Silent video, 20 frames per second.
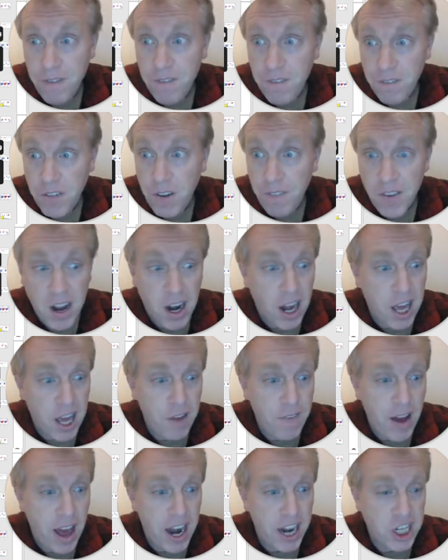You feel like you've
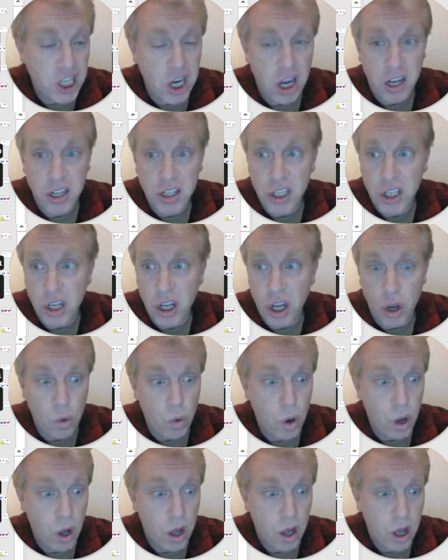had a chance to
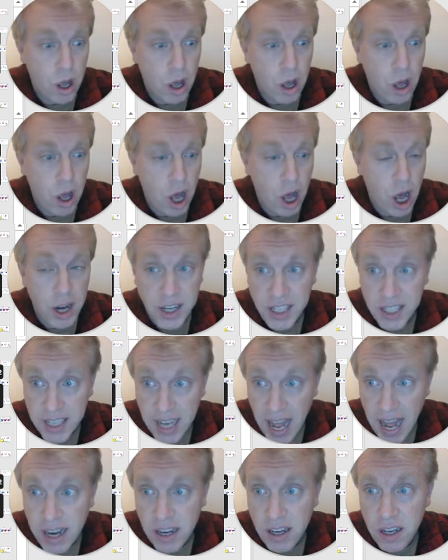
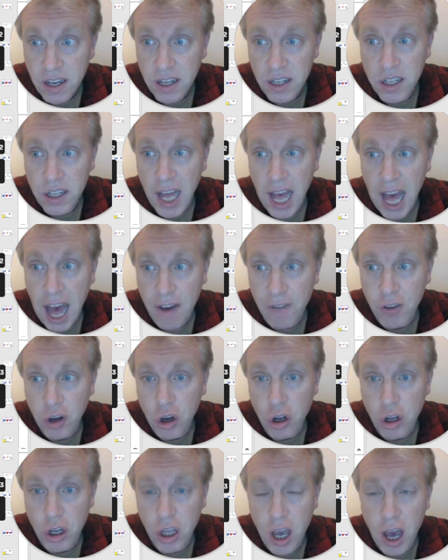understand, to have a
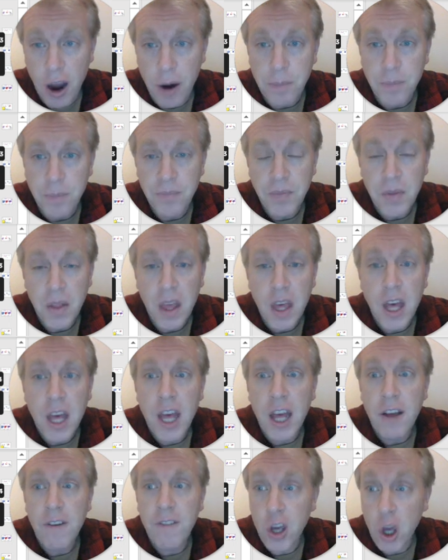good go.
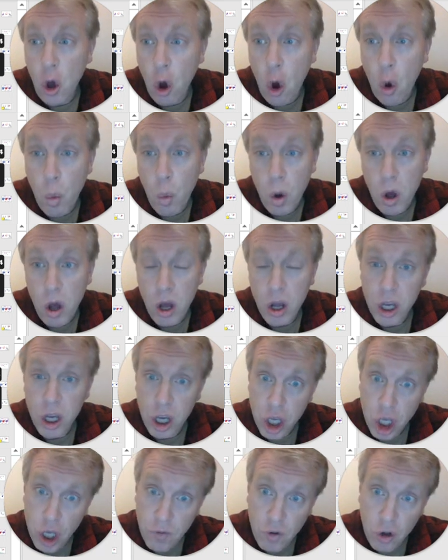For your work,
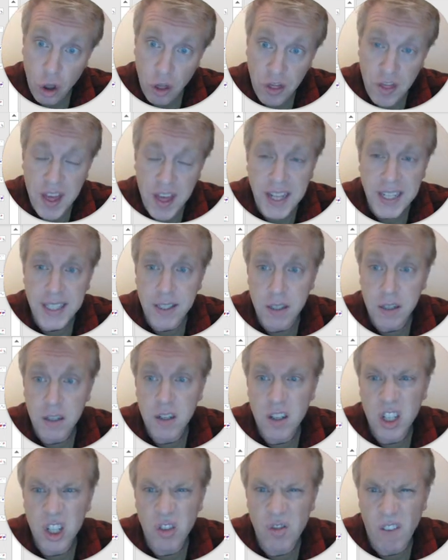you've got this
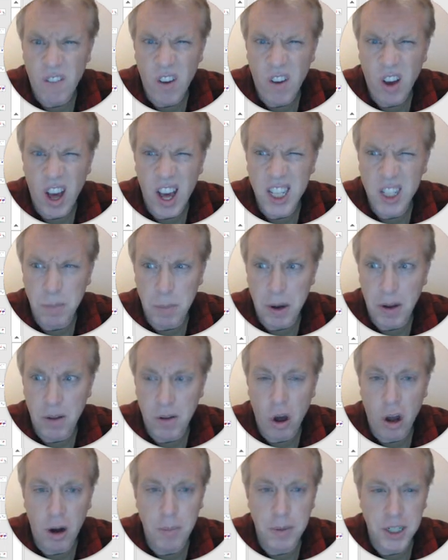to revise a bit of
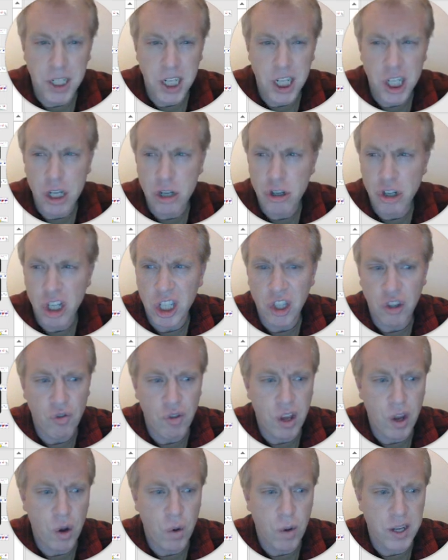column addition, just 3
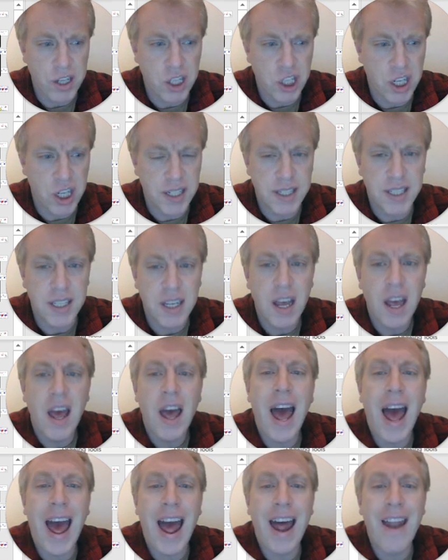questions,
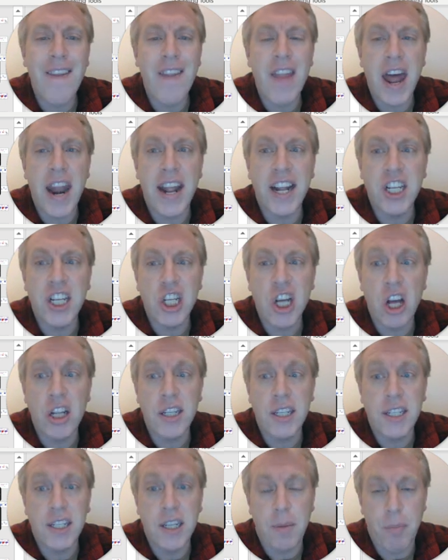and then a chance
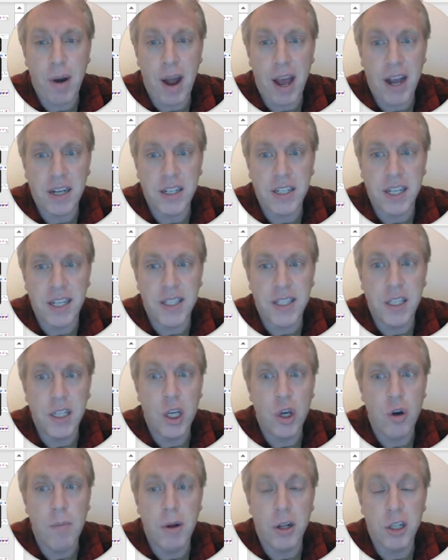to practice
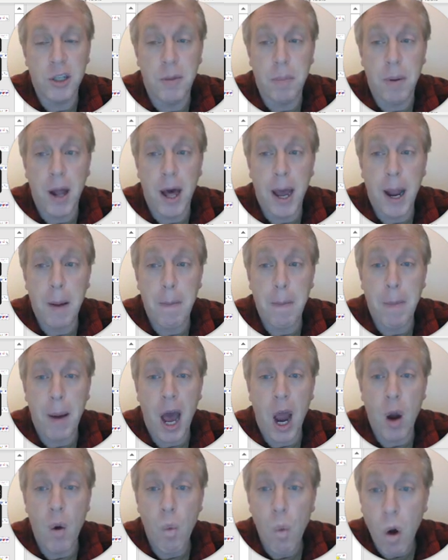your multiplying by
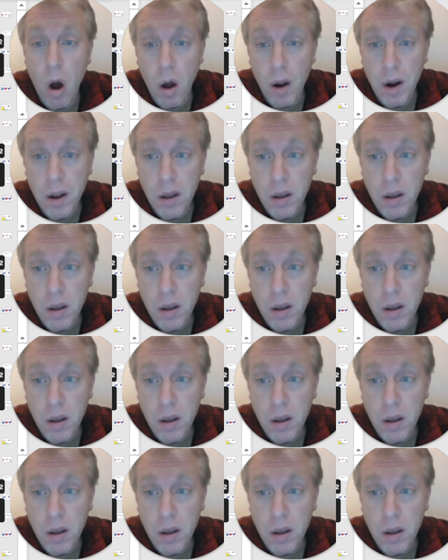1,